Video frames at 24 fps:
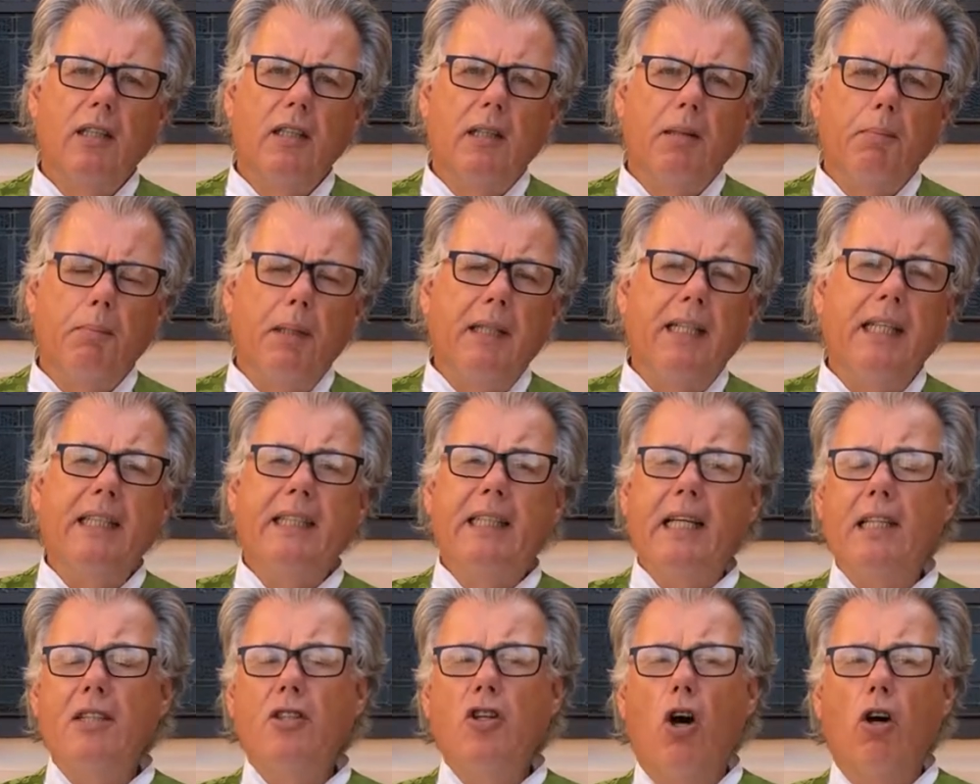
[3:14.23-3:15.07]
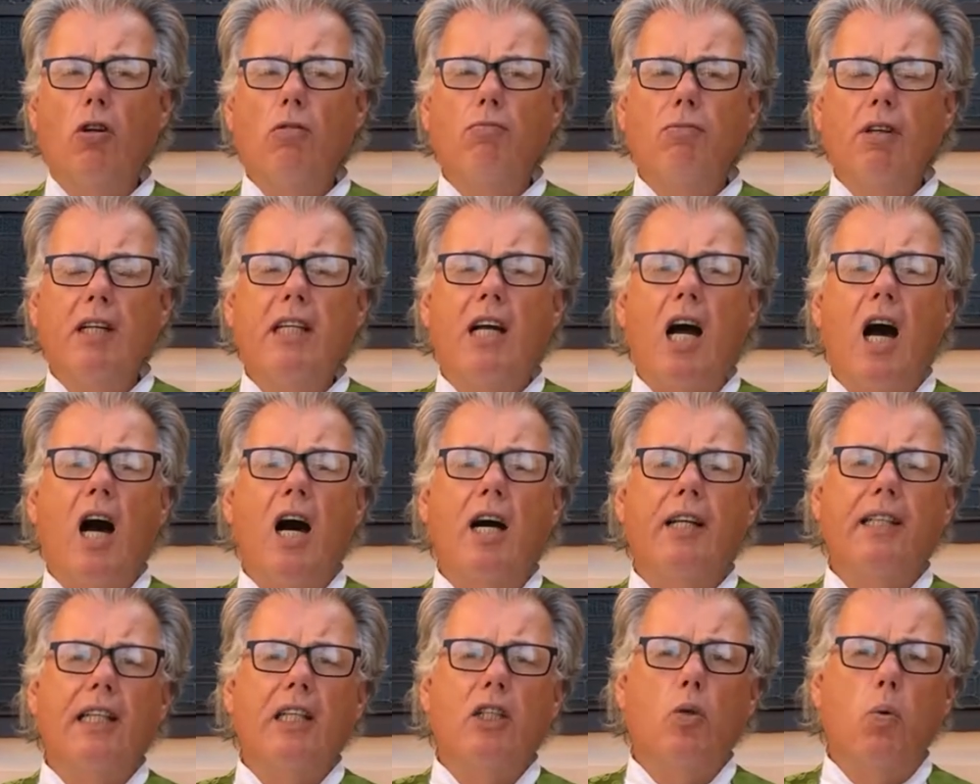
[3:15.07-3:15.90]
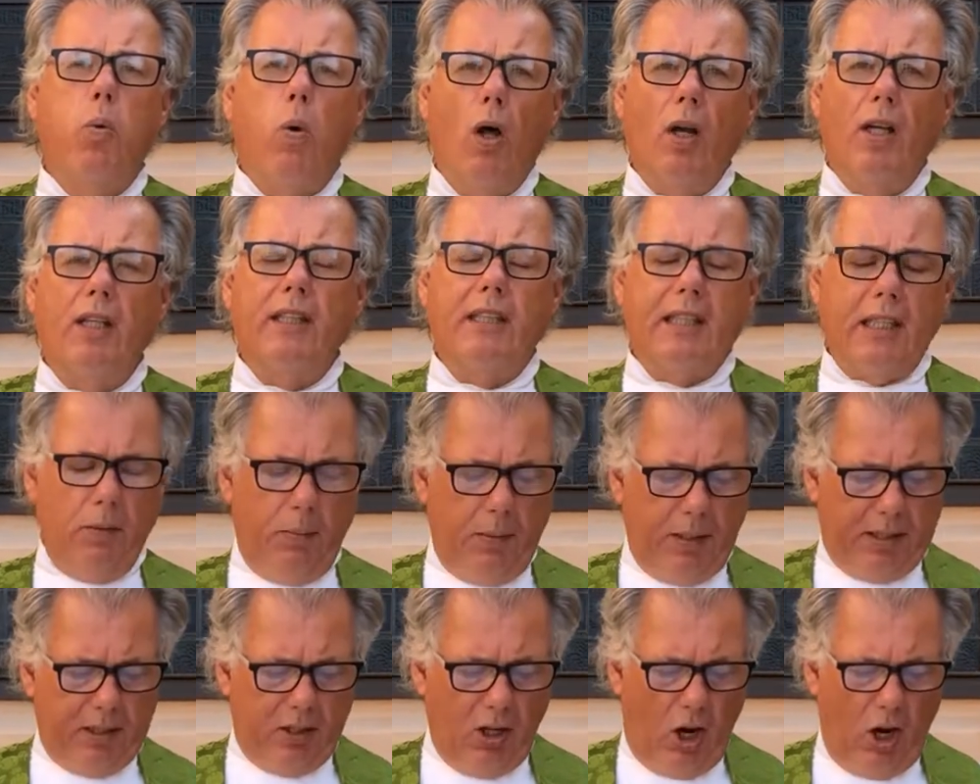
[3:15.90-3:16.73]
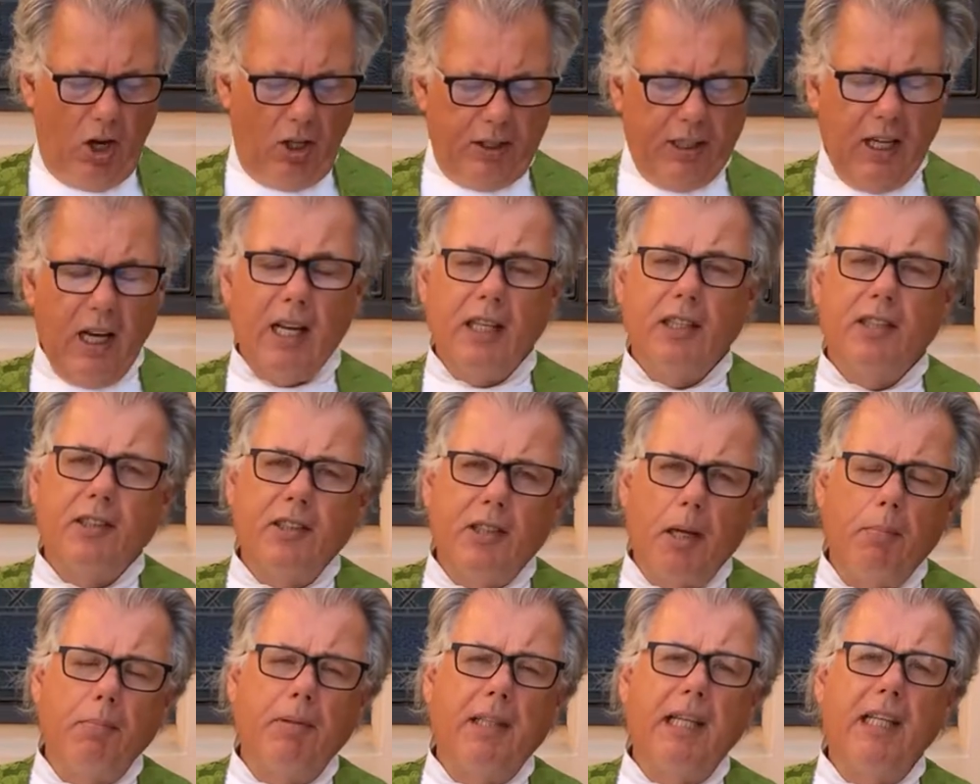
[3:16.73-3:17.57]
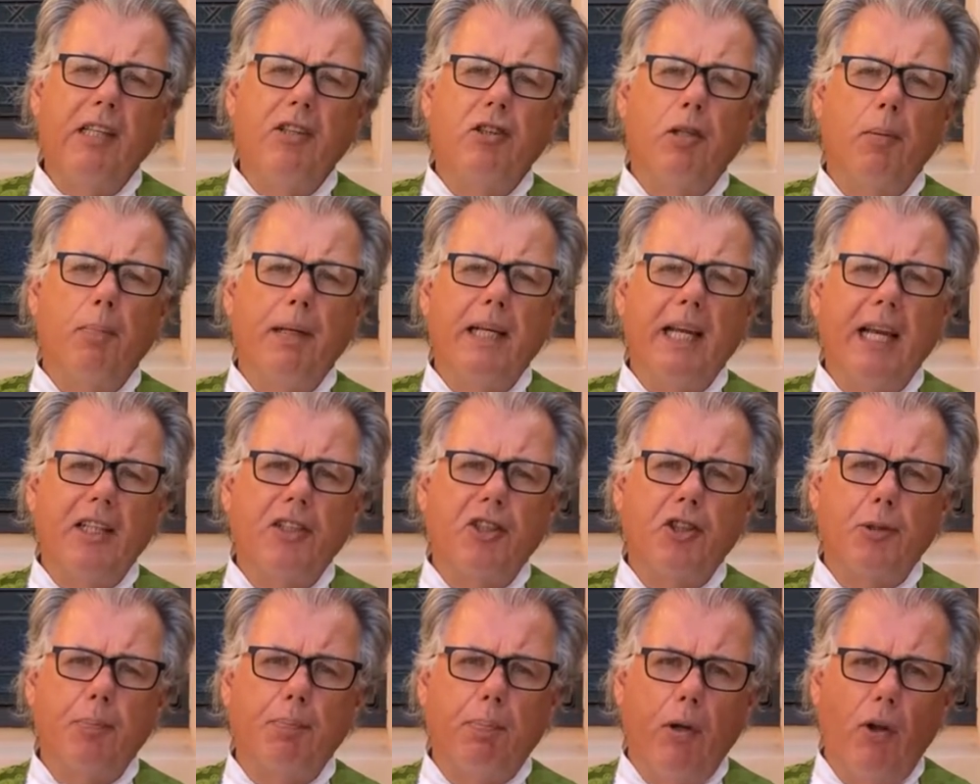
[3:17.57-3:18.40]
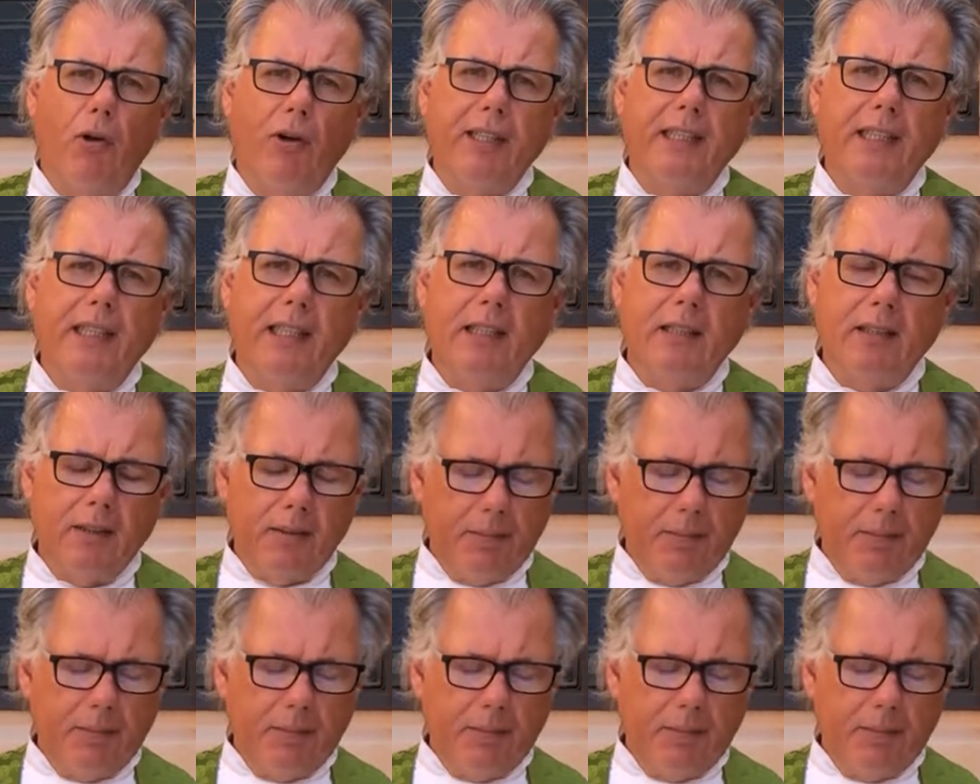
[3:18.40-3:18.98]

but he did not regard equality with God something to be exploited.